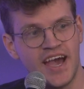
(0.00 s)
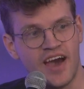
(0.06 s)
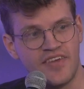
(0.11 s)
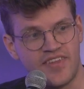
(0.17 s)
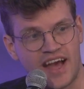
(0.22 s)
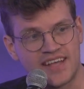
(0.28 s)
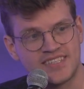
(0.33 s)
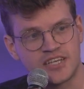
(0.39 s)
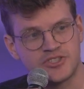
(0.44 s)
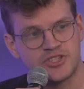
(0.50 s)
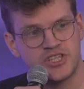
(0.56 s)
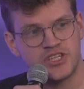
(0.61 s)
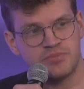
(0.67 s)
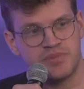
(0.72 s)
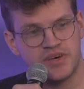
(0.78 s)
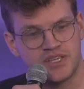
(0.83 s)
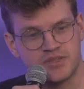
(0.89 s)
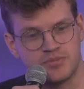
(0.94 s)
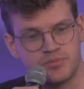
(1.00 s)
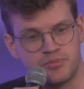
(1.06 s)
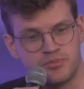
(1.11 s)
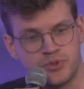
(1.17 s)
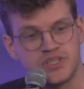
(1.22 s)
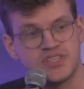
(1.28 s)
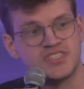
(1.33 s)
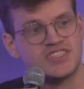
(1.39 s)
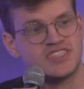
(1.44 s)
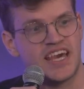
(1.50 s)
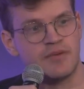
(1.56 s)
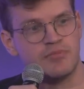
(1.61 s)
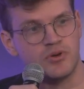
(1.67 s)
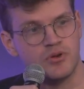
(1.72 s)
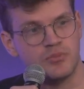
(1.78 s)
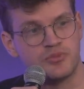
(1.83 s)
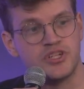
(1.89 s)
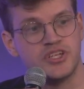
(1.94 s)
That's actually been pretty
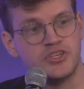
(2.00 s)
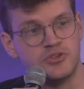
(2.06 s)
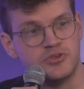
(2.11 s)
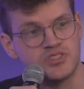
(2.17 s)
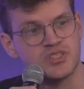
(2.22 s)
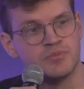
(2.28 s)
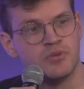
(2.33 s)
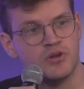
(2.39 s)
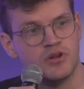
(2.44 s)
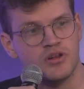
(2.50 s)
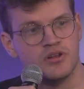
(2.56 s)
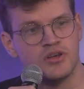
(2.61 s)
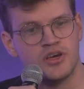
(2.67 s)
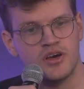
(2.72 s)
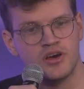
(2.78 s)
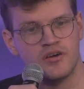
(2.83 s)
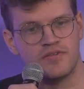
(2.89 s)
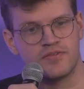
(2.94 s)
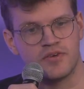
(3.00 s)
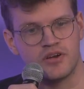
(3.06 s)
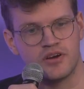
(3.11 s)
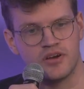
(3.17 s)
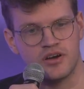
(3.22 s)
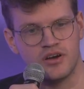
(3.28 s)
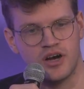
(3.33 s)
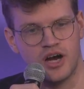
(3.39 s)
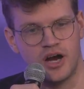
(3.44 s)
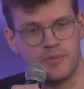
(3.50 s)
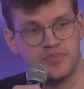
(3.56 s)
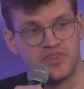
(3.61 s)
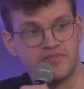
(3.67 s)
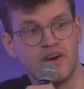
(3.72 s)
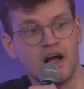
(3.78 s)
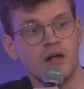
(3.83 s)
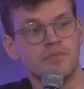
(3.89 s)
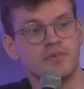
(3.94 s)
stable, pretty usable for
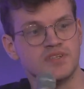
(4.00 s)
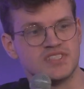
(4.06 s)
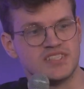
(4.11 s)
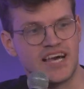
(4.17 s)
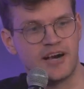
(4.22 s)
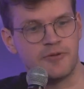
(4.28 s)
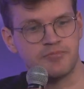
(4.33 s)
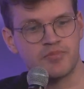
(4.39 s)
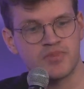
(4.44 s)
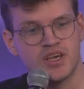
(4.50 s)
developers now.